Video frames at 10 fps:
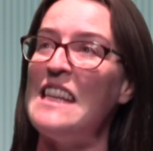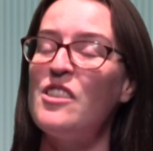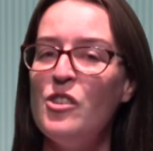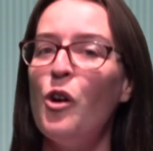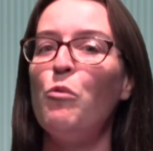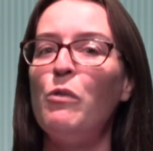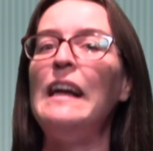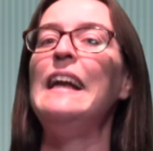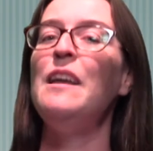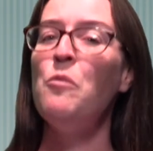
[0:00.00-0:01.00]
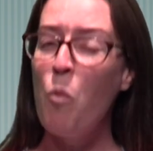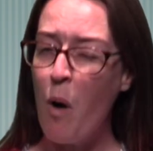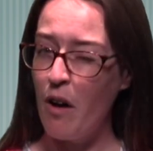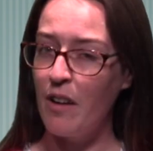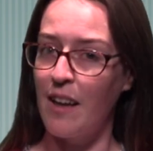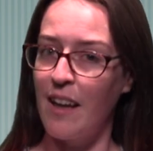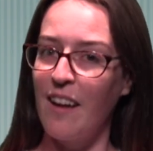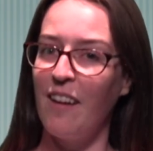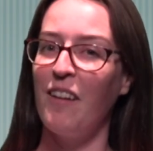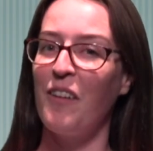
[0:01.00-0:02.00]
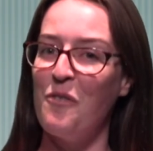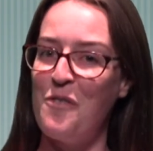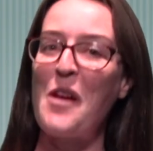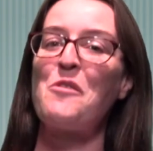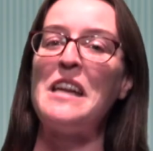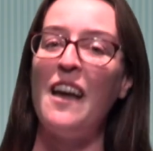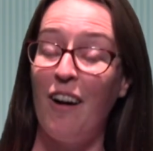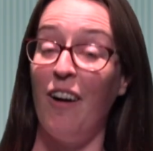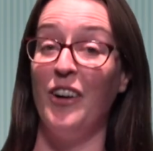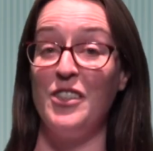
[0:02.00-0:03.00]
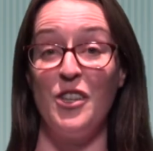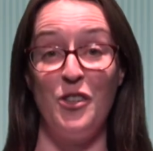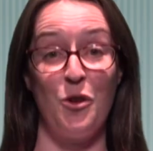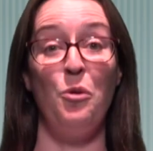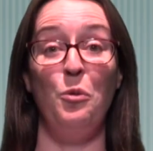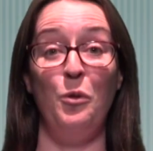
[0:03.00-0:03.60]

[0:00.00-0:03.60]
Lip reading: it's not really working very hard at all.